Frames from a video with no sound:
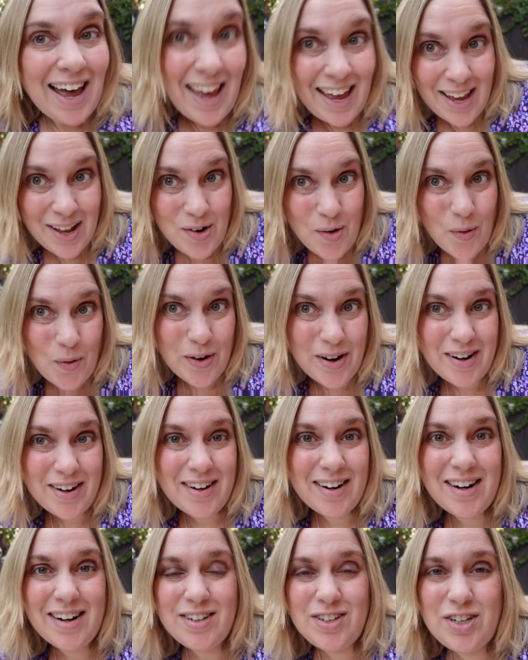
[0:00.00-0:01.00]
in
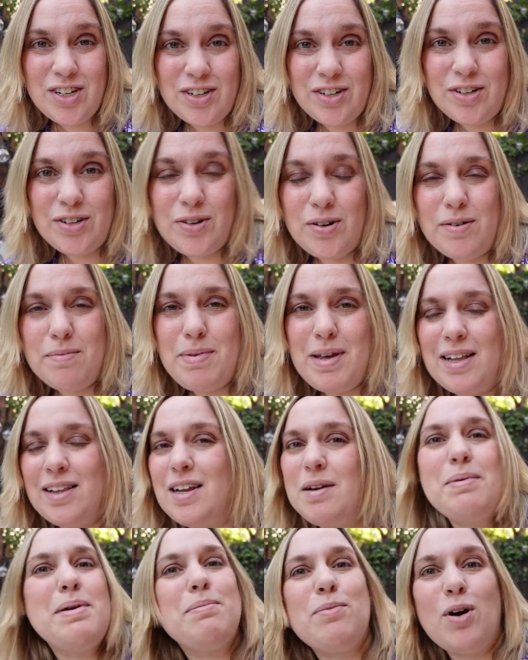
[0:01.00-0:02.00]
order to be a
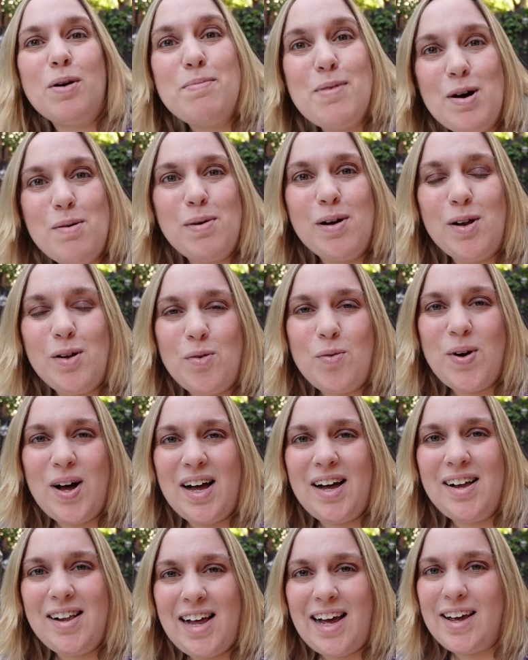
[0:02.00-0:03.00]
little bit more mobile while